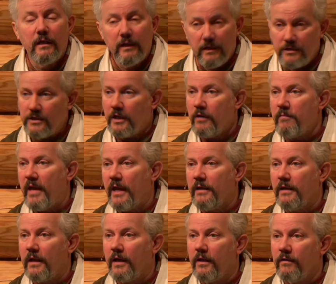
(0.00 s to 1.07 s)
It is a
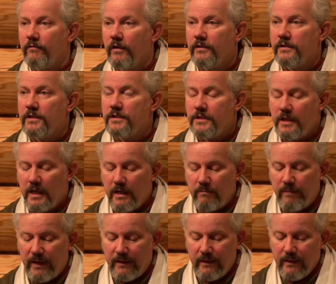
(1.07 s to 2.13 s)
command to give on this day,
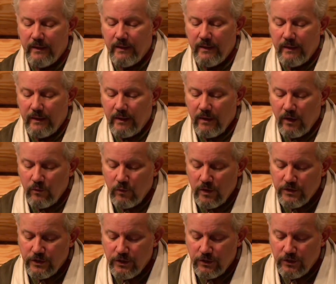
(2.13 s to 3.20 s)
but God
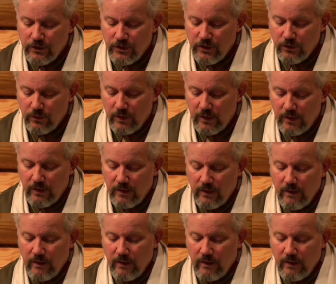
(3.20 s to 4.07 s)
wants you to do it